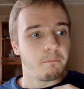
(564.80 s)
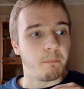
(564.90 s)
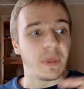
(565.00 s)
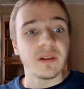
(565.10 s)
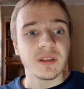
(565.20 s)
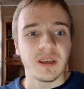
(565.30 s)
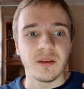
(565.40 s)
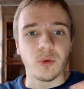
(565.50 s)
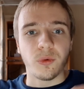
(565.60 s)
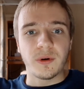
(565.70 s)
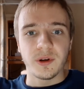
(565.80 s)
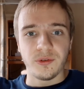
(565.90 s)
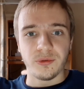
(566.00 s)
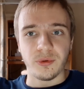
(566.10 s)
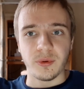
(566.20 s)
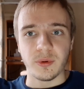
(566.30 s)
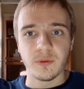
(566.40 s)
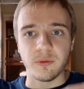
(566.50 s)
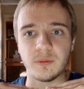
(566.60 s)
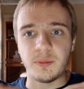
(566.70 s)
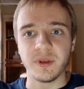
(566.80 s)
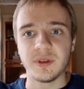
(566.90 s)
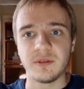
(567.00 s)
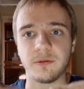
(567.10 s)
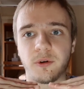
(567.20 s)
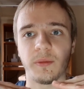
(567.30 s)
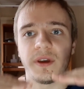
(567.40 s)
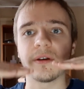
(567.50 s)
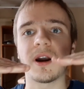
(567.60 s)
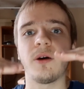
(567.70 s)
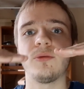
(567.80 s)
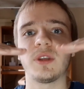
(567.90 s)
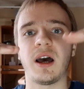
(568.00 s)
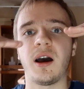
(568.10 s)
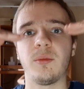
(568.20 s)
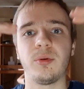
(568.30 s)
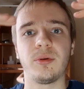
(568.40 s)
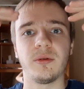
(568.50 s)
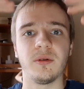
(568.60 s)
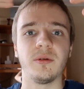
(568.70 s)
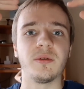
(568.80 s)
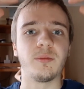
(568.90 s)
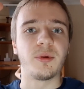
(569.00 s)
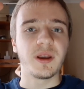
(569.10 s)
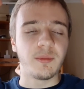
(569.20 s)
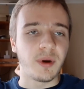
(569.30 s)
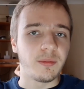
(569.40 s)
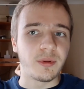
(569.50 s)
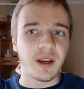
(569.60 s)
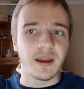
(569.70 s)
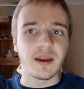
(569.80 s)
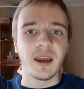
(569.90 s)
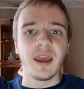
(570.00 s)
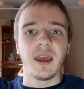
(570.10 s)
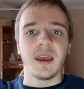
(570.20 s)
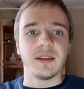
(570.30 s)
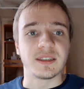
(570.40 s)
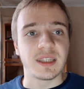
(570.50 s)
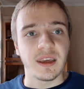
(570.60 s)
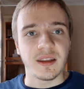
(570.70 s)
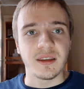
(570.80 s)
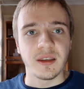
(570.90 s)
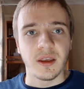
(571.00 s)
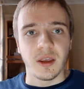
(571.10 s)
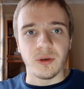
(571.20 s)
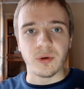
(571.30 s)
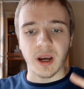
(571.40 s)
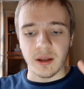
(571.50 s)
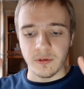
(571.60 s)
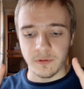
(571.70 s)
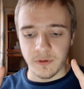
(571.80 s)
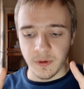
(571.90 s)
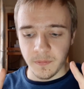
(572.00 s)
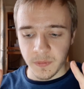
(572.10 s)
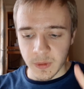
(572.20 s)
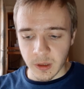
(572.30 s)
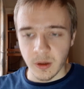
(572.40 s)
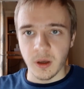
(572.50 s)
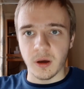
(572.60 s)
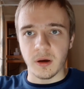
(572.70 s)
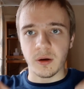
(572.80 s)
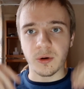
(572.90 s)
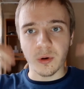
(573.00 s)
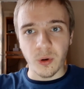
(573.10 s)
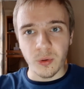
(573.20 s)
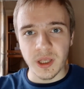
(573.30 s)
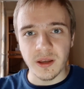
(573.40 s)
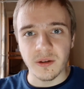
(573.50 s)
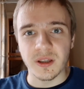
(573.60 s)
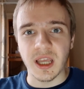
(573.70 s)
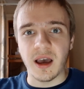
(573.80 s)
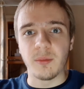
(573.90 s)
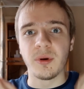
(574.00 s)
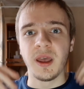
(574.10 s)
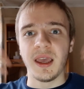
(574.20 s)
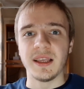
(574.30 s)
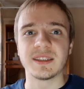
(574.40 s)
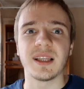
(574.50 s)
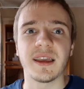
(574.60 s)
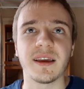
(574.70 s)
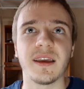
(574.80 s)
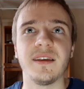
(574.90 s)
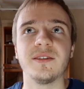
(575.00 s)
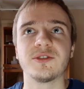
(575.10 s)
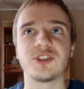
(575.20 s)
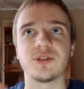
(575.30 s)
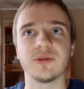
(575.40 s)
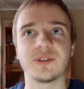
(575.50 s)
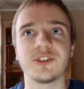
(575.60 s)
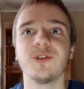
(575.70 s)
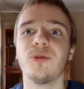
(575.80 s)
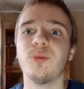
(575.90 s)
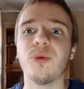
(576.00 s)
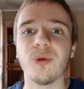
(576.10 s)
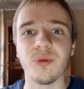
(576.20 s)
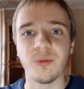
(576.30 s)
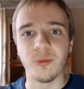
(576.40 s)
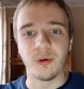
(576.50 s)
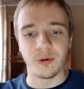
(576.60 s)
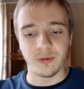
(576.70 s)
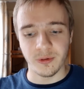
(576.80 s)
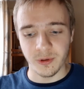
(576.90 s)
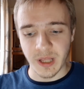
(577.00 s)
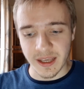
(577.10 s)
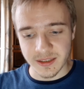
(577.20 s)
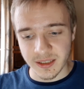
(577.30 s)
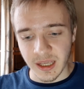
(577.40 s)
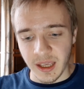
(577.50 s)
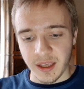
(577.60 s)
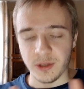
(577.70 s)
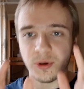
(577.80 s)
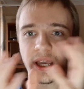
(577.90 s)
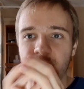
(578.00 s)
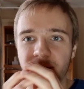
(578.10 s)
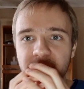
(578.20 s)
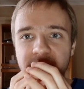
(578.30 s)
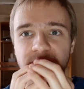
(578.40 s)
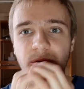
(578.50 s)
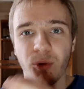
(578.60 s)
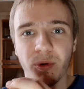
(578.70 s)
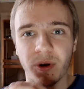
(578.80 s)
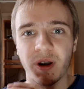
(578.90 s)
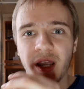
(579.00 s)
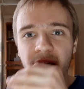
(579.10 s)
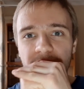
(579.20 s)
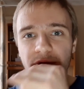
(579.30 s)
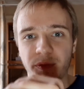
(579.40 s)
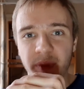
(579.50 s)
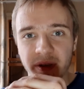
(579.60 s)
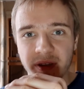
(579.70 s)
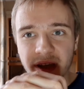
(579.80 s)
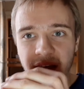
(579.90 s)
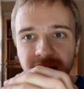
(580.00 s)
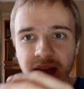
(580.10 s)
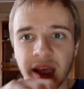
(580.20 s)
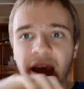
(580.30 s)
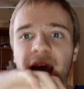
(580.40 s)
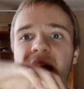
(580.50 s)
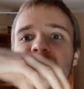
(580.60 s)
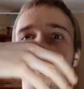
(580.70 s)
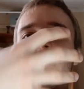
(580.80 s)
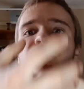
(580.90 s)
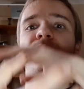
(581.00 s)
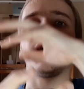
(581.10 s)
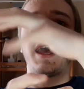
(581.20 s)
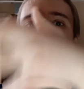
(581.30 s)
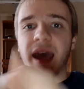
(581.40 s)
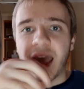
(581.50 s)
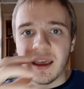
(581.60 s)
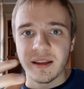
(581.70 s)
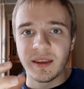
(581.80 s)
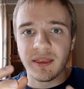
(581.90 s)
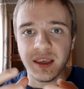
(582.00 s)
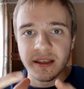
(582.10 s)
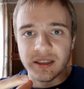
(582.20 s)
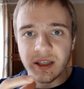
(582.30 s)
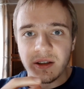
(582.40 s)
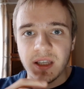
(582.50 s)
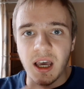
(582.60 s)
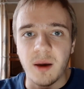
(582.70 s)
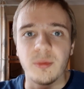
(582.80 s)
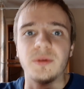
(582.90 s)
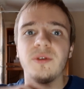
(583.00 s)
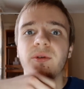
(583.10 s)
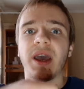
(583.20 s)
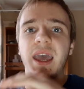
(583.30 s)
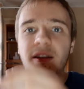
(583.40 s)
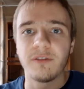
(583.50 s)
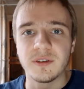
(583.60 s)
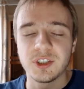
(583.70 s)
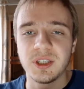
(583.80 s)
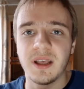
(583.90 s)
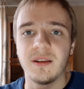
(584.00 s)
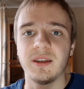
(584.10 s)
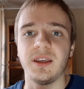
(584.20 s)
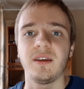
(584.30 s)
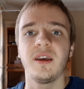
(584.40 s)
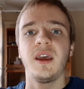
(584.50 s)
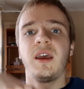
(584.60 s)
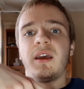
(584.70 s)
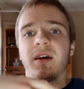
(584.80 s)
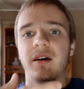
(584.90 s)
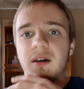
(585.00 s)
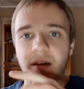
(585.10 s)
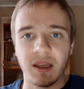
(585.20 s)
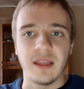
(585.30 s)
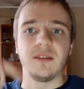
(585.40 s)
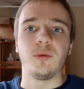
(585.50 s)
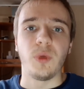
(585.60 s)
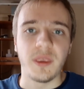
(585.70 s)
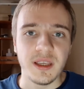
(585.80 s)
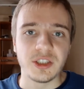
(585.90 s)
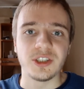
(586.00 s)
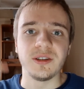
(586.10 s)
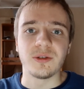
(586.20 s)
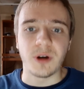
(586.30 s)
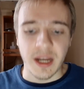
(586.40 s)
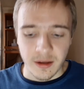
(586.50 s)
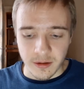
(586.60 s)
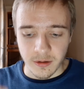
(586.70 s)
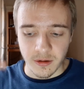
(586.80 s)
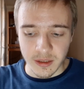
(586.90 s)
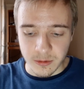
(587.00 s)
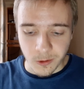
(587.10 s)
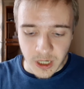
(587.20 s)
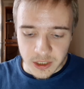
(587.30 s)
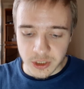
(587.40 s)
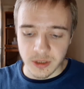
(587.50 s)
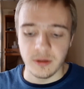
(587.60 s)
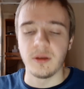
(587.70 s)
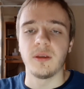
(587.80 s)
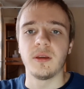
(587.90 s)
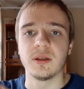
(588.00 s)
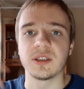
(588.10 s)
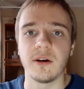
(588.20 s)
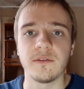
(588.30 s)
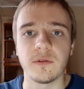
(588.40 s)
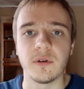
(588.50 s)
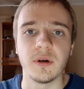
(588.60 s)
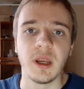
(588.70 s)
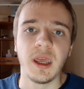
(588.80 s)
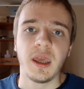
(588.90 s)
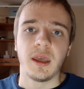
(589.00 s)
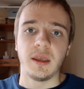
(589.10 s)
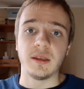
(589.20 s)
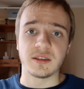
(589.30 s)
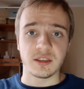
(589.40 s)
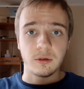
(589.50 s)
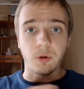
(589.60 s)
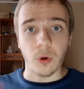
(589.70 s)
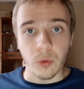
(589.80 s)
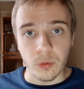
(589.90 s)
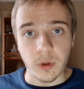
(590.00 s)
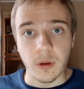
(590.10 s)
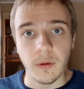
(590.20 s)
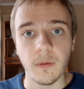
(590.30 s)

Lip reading: building where you build it from the ground up, brick by brick, instead you're kind of growing on top. It's like a snowball, more or less. You have this core, you've built it, and then you add things on top, you add functionality. And with each iteration, the software is grown.